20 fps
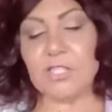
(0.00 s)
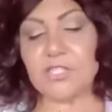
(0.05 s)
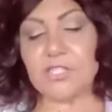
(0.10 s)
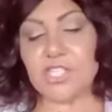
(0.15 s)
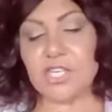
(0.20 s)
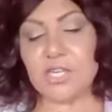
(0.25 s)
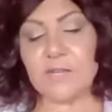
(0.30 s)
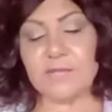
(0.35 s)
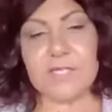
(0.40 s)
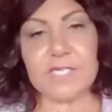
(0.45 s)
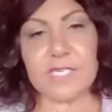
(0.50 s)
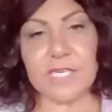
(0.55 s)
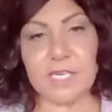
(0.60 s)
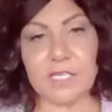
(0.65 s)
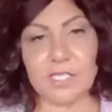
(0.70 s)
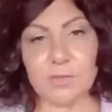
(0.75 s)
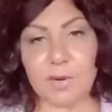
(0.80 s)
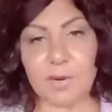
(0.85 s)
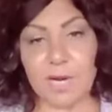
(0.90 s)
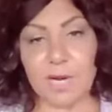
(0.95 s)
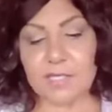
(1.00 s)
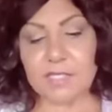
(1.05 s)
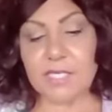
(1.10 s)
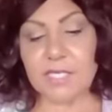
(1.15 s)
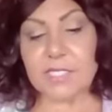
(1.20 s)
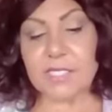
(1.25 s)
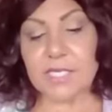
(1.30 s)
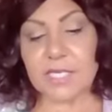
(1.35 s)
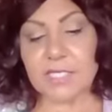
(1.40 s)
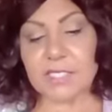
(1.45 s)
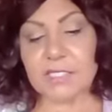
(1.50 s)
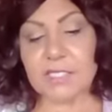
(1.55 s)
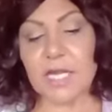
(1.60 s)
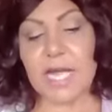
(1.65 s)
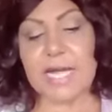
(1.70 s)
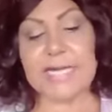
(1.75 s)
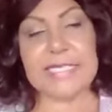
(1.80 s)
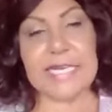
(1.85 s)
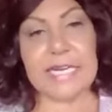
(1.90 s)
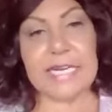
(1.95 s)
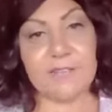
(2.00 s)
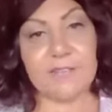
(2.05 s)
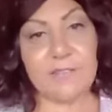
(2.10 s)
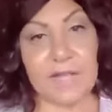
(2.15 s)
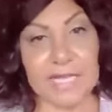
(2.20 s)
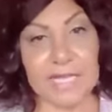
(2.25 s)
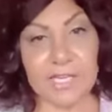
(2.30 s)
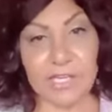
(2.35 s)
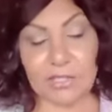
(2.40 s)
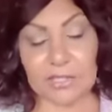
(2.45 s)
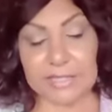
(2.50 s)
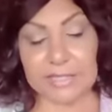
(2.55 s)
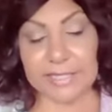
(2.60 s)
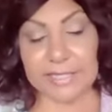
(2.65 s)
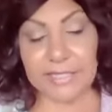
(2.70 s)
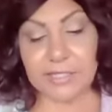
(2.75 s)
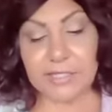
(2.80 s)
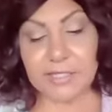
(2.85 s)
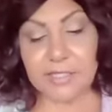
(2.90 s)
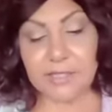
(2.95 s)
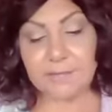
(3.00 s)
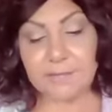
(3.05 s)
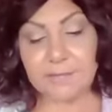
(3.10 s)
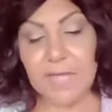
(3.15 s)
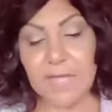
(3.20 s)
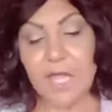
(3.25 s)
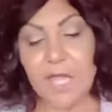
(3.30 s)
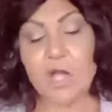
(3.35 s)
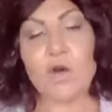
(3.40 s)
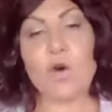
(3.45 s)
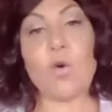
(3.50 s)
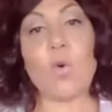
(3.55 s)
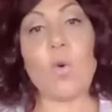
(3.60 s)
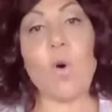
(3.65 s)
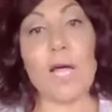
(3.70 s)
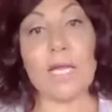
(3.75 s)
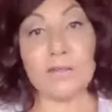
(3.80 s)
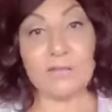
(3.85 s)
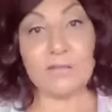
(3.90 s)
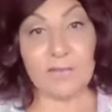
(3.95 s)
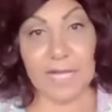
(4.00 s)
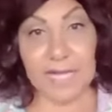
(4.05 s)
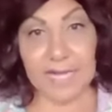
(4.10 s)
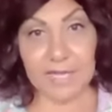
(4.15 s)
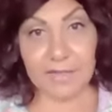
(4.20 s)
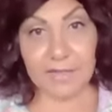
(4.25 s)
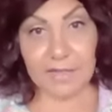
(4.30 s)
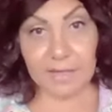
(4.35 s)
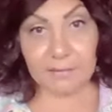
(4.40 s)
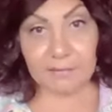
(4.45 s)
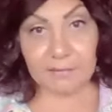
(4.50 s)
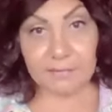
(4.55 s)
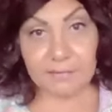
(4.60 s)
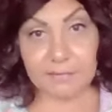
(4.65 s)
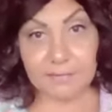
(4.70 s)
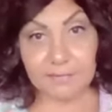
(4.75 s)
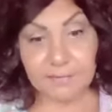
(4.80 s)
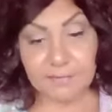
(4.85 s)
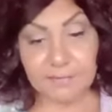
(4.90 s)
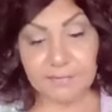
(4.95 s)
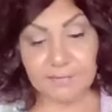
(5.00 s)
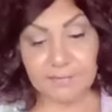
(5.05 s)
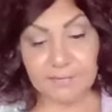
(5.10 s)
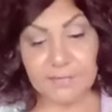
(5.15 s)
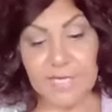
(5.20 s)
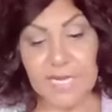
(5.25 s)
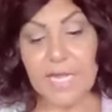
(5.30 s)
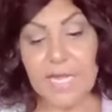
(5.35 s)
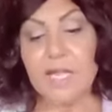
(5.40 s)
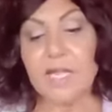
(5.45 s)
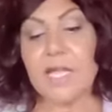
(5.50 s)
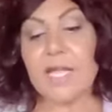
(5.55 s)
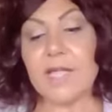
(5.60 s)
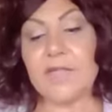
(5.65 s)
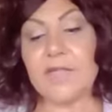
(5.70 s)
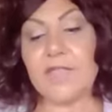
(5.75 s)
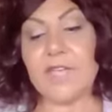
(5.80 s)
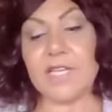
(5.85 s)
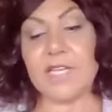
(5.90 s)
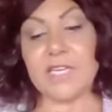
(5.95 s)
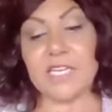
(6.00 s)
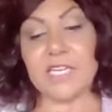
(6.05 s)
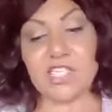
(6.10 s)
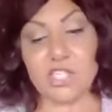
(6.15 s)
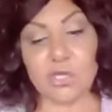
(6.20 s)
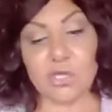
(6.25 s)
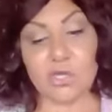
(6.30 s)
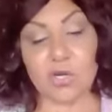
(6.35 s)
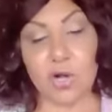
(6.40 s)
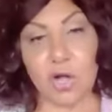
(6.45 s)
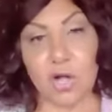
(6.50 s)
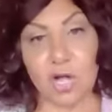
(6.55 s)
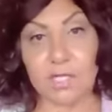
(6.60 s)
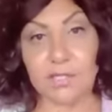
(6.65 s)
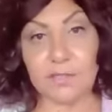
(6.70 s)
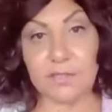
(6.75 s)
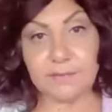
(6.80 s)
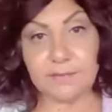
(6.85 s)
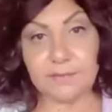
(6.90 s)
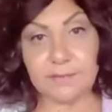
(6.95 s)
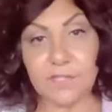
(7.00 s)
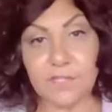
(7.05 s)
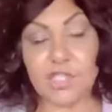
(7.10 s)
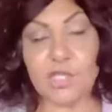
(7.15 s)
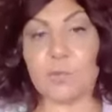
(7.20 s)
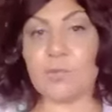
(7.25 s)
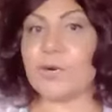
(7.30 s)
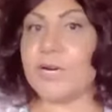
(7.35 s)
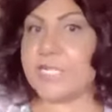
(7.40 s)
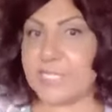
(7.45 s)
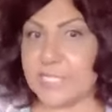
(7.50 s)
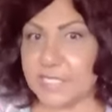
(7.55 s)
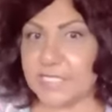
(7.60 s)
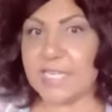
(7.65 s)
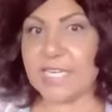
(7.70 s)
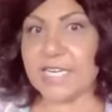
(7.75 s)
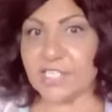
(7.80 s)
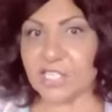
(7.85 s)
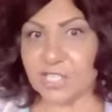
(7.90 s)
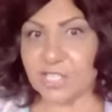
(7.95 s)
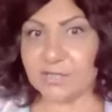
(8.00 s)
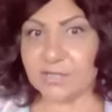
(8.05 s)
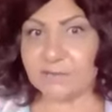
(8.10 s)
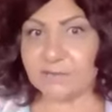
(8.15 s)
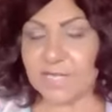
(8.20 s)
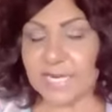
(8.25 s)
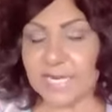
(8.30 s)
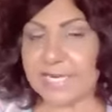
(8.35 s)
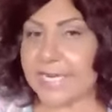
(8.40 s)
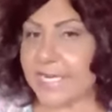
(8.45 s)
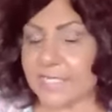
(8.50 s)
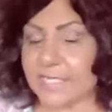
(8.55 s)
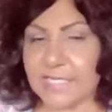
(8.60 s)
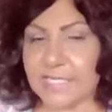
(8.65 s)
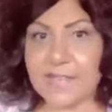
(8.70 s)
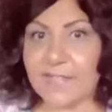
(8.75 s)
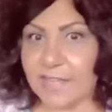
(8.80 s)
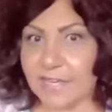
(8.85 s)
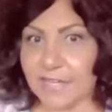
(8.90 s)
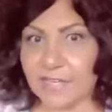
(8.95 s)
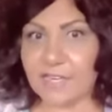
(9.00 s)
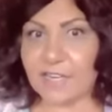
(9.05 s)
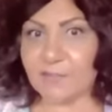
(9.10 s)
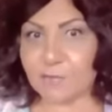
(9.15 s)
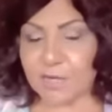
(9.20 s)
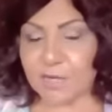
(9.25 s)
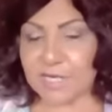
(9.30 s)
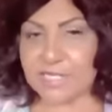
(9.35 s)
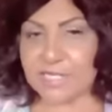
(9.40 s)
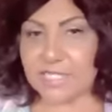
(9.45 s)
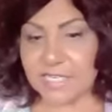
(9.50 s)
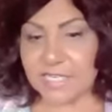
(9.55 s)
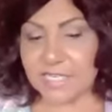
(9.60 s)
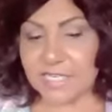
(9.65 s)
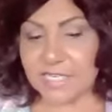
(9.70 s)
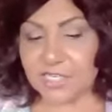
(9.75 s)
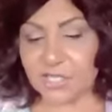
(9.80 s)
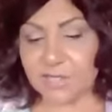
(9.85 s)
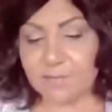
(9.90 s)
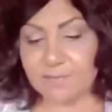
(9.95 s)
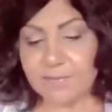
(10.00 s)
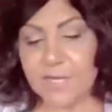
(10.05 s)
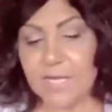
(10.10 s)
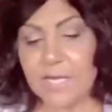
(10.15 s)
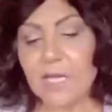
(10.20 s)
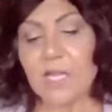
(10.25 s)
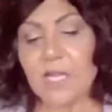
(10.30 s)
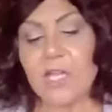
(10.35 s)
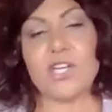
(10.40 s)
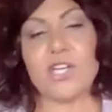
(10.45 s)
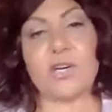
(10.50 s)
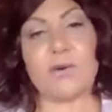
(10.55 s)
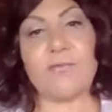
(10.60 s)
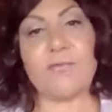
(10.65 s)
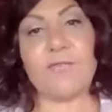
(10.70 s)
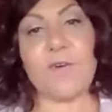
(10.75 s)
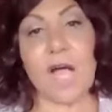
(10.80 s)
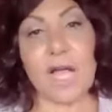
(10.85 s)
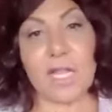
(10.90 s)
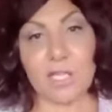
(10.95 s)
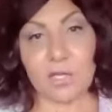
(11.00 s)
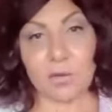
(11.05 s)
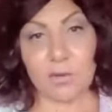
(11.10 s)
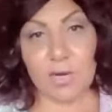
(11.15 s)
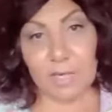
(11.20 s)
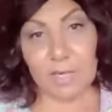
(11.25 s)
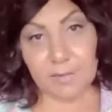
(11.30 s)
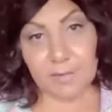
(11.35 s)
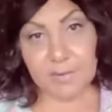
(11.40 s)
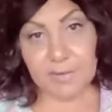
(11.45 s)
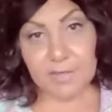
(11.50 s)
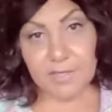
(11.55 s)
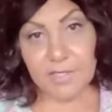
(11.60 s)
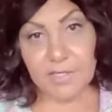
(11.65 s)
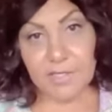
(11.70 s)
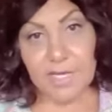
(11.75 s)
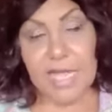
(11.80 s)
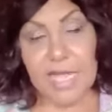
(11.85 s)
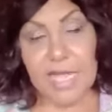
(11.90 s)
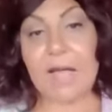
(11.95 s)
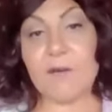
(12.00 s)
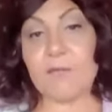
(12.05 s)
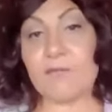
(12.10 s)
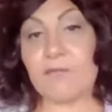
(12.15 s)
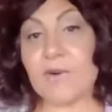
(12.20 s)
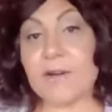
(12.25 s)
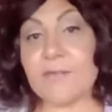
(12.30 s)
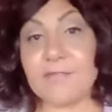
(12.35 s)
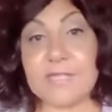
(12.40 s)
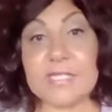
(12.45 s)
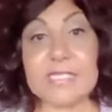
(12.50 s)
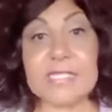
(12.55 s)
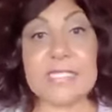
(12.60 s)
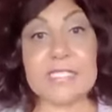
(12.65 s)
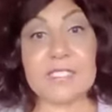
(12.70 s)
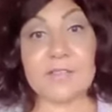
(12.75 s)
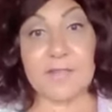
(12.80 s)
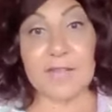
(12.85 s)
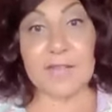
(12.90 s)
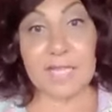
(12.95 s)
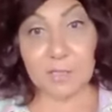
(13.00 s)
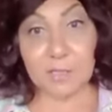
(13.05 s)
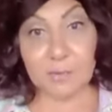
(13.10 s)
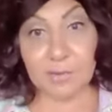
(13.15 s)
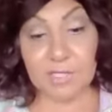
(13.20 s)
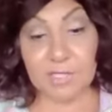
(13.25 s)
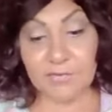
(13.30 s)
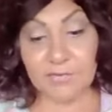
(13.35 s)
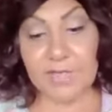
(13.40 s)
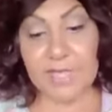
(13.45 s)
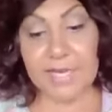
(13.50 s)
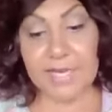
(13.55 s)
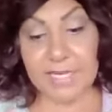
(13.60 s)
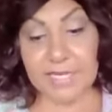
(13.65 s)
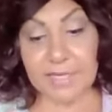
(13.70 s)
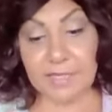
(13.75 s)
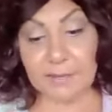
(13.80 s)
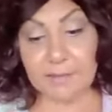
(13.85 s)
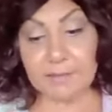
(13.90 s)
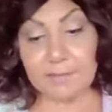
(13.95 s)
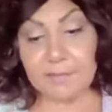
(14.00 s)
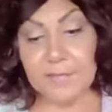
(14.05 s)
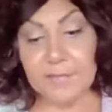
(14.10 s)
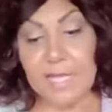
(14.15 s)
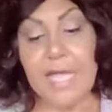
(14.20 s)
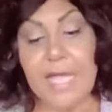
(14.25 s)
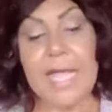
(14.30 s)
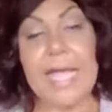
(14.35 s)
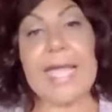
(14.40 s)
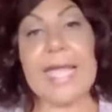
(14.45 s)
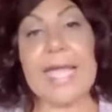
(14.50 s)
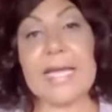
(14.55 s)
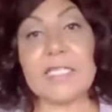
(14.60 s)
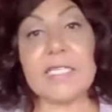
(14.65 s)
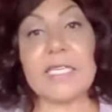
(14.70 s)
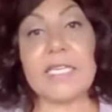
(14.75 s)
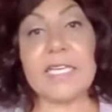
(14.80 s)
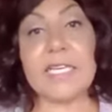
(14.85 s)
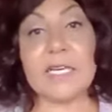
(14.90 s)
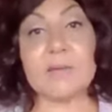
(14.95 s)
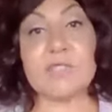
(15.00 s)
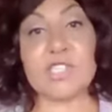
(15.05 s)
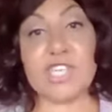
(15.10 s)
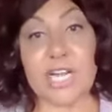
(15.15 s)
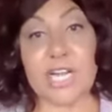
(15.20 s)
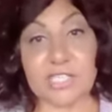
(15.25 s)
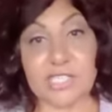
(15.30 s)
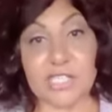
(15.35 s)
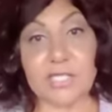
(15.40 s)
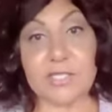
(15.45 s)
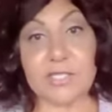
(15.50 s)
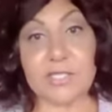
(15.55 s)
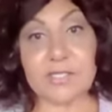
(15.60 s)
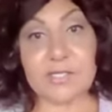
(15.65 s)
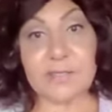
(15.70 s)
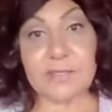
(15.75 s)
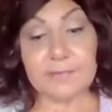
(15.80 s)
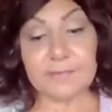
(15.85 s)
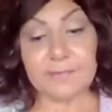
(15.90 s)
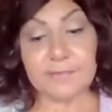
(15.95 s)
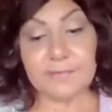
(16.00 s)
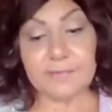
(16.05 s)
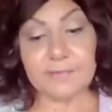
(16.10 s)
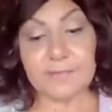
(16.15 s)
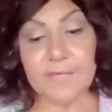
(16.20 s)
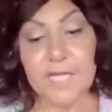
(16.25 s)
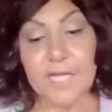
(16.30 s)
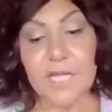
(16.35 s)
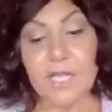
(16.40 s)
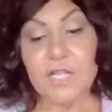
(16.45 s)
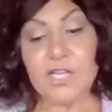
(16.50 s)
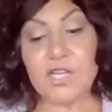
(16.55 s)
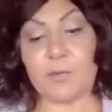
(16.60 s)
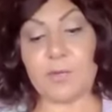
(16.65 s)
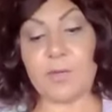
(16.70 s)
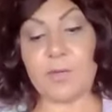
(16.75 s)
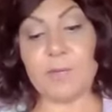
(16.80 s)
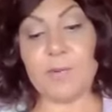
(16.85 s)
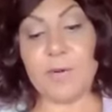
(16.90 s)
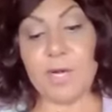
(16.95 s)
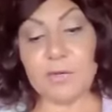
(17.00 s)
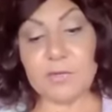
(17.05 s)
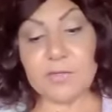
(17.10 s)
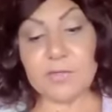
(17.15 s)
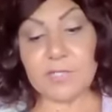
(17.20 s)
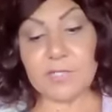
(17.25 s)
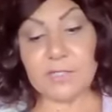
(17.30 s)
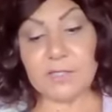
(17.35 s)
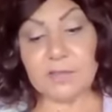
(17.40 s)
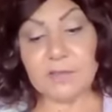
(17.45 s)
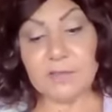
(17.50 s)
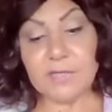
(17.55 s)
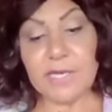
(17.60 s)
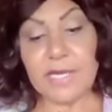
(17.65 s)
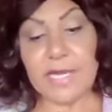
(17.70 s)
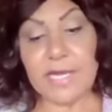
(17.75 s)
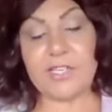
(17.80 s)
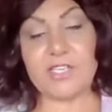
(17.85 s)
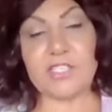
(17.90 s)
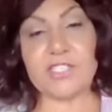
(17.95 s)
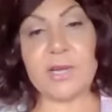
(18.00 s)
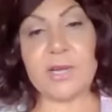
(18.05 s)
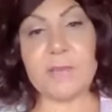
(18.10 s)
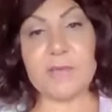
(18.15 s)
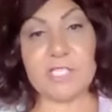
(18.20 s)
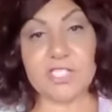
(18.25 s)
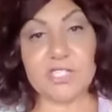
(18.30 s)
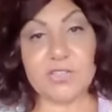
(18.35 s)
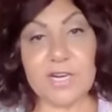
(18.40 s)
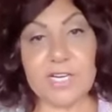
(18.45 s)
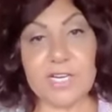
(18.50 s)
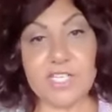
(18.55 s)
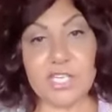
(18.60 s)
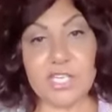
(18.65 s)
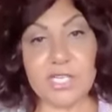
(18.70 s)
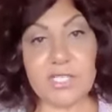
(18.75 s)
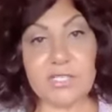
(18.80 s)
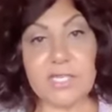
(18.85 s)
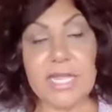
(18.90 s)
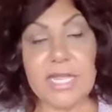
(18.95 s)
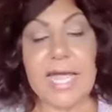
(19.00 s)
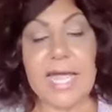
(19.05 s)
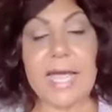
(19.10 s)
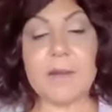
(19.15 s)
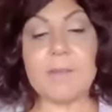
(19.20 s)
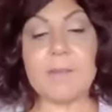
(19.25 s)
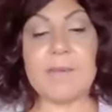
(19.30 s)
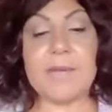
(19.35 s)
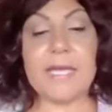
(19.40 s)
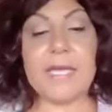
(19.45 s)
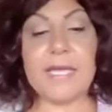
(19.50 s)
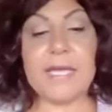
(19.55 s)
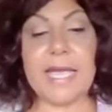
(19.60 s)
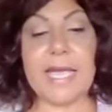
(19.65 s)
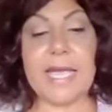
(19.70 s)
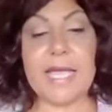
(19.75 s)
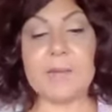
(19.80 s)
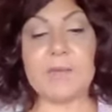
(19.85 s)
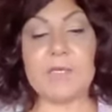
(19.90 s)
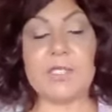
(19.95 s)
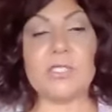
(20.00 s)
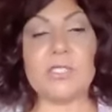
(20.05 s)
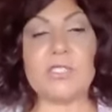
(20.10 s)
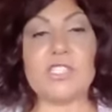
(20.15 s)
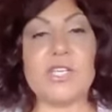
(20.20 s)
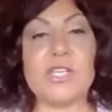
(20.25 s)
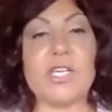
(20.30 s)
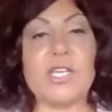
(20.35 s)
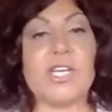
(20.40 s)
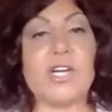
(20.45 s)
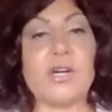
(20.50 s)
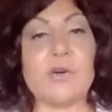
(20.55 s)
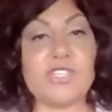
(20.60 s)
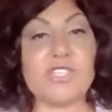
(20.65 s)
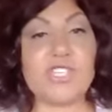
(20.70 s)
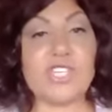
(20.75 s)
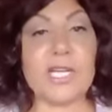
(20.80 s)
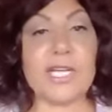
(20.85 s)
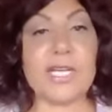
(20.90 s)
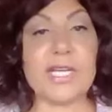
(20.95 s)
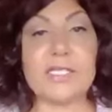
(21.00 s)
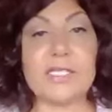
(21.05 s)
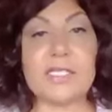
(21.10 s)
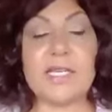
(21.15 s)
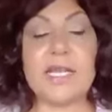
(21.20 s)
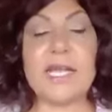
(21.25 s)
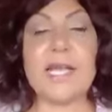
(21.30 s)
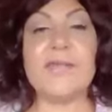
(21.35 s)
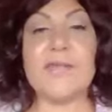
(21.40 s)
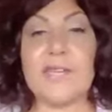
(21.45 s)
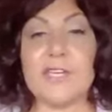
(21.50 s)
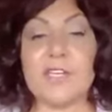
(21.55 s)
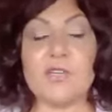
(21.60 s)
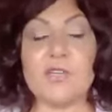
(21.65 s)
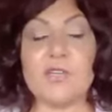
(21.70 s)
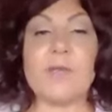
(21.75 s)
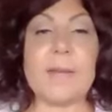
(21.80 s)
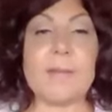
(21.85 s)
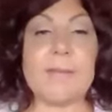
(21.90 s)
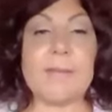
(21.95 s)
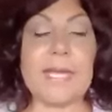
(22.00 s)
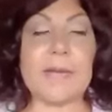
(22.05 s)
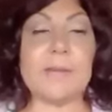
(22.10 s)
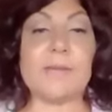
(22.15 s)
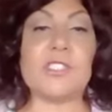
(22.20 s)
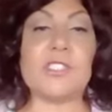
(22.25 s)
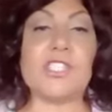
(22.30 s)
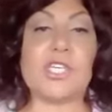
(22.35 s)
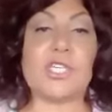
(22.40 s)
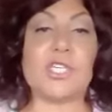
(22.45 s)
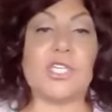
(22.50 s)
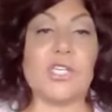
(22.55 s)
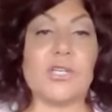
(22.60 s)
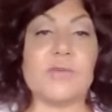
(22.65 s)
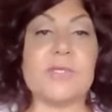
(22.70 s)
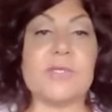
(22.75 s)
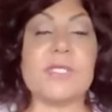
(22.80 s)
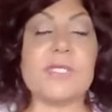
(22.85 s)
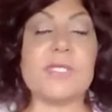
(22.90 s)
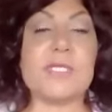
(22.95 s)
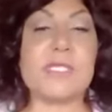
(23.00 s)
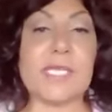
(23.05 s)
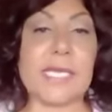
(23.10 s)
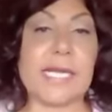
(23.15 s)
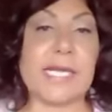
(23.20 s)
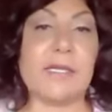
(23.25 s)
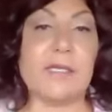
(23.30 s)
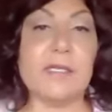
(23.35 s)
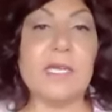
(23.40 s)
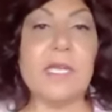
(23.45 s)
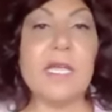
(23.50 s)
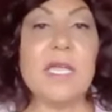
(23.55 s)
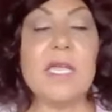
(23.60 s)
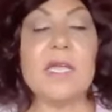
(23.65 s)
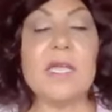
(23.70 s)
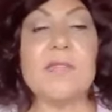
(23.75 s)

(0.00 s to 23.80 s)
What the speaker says: The evolution of the sales process is identifying your leads, qualifying them, the initial call, your presentation, I can't say that enough, presentation, your follow-up, have references available if they need them, handling objections, your proposal and your demonstration, and being able to negotiate, and then you'll be able to close the sale.